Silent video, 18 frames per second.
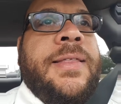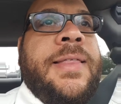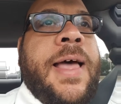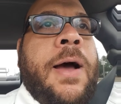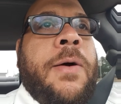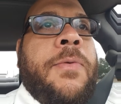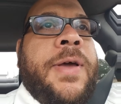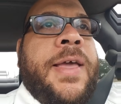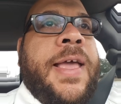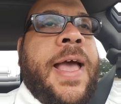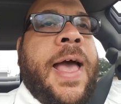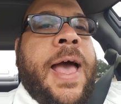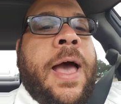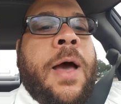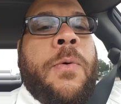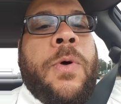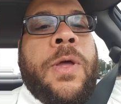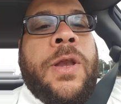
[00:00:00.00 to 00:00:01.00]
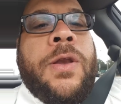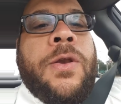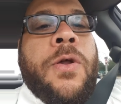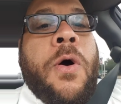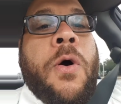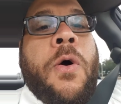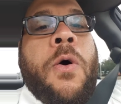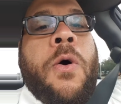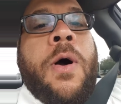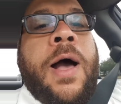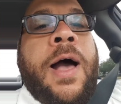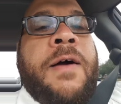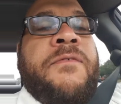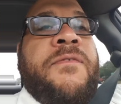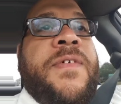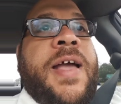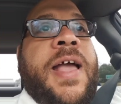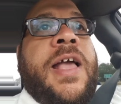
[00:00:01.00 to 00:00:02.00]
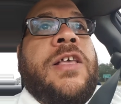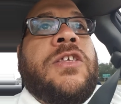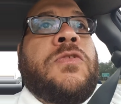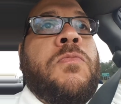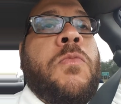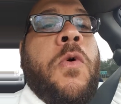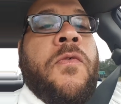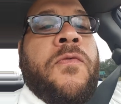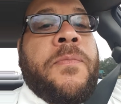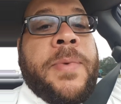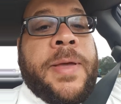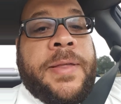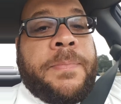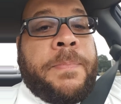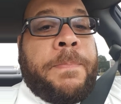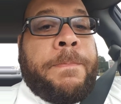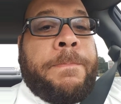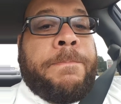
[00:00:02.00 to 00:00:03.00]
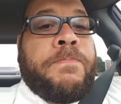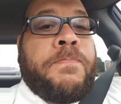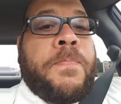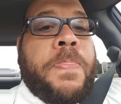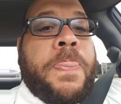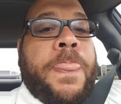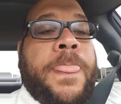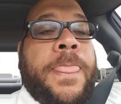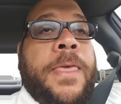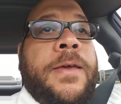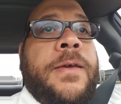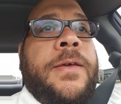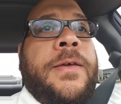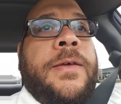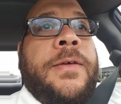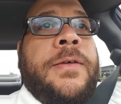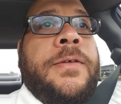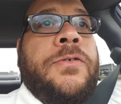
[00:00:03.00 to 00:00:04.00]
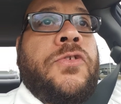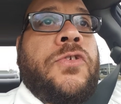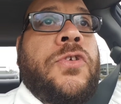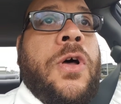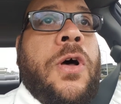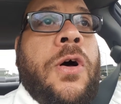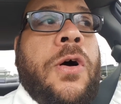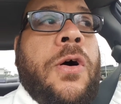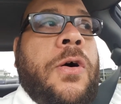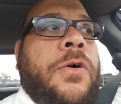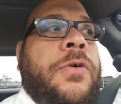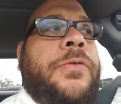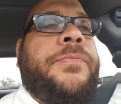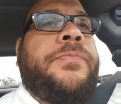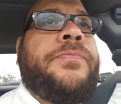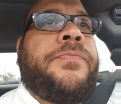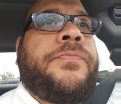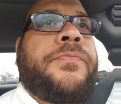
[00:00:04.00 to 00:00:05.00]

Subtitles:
that we had with no advanced movement. So,